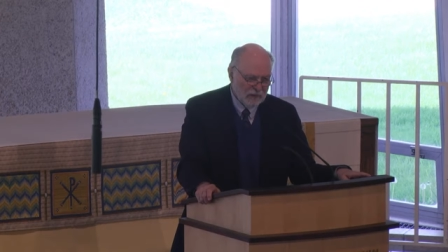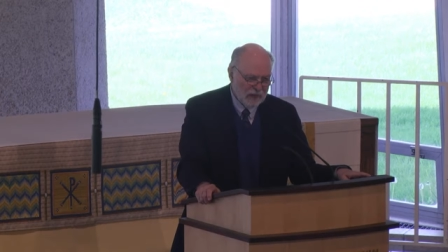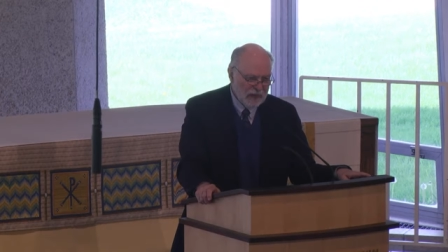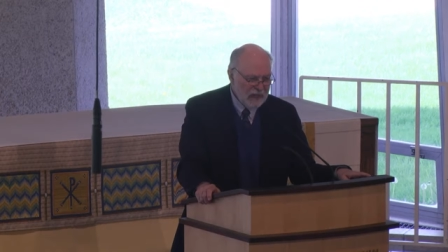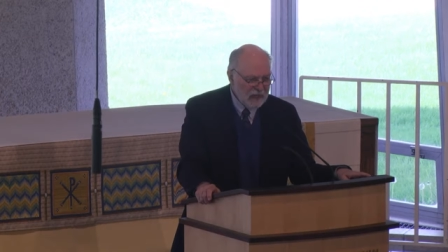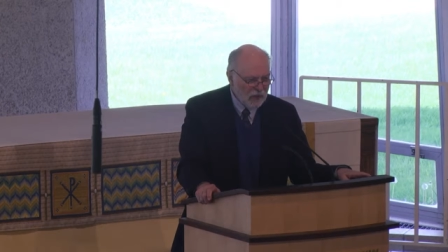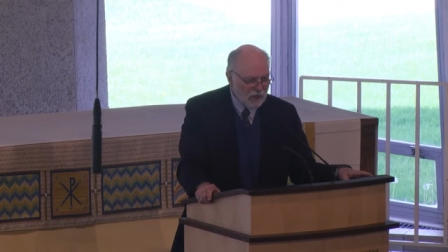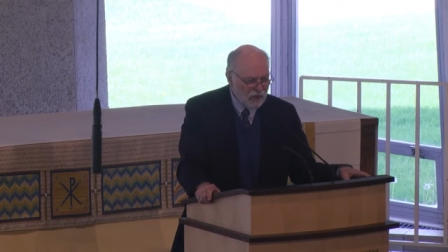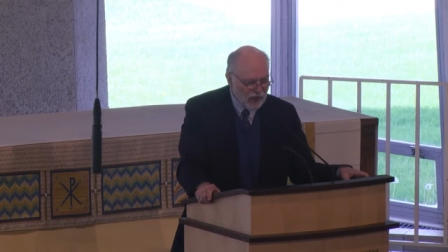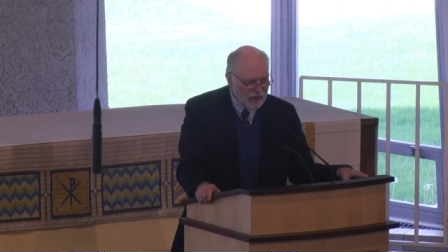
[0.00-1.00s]
an eco
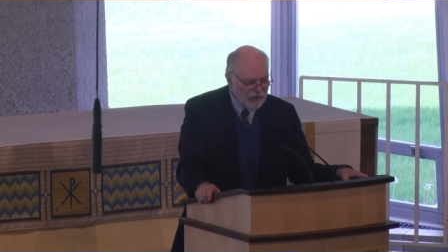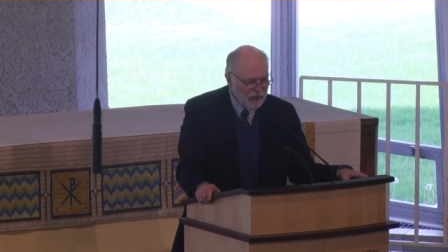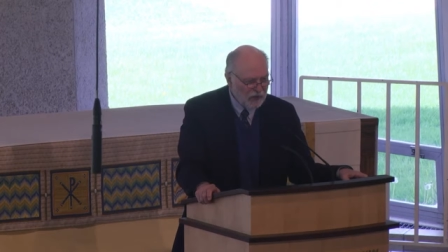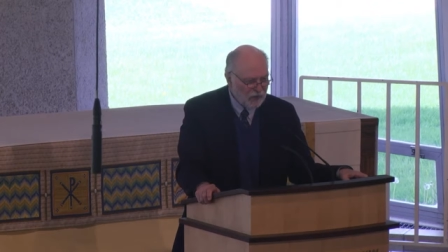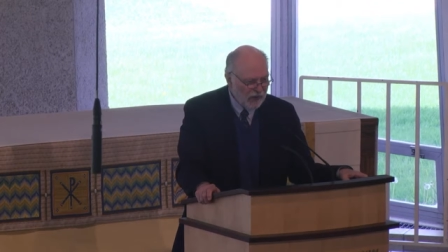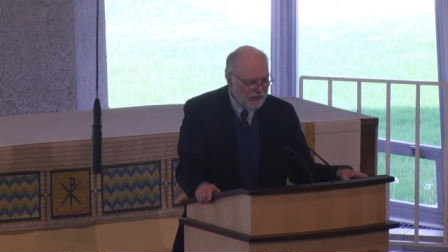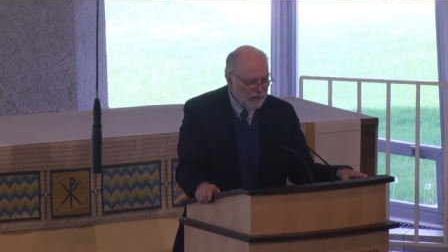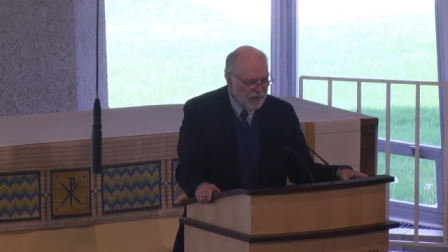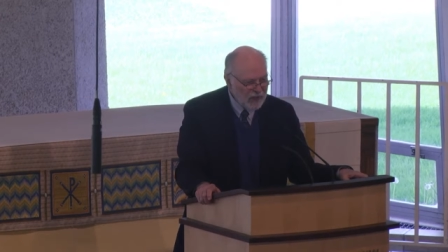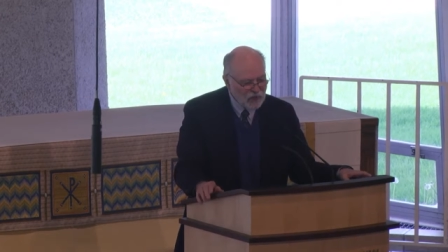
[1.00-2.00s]
justice
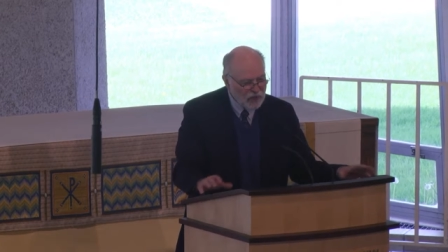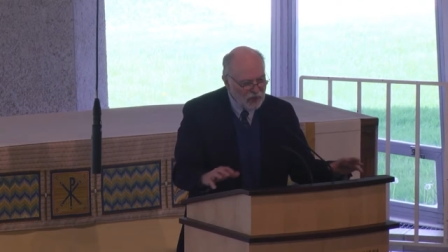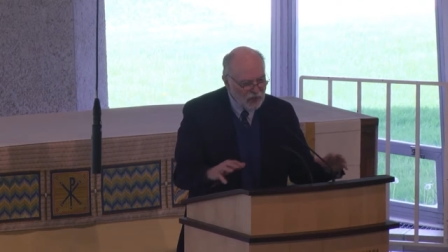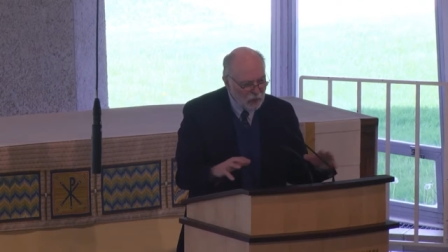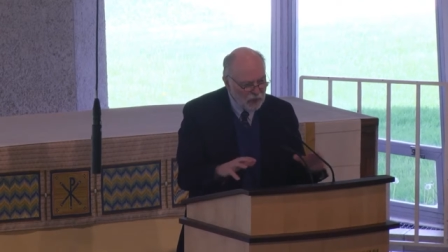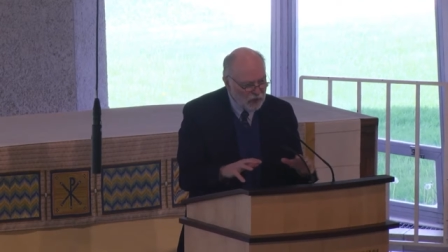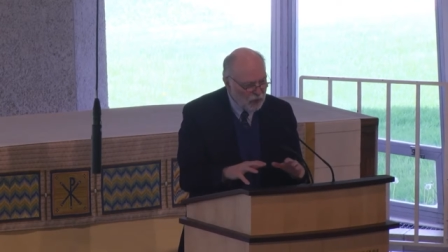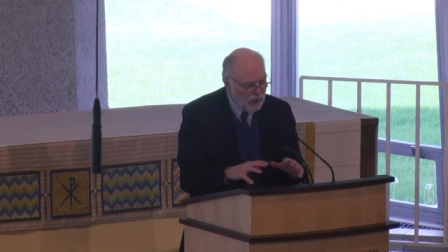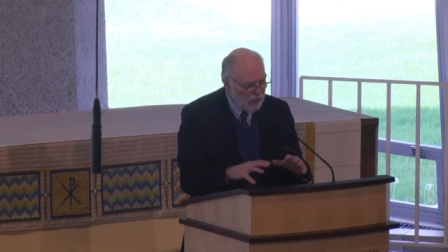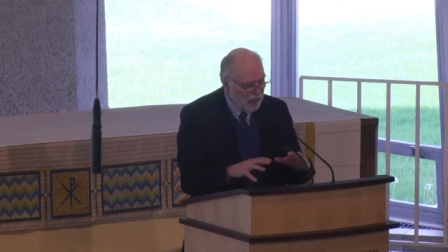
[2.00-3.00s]
reformation in which we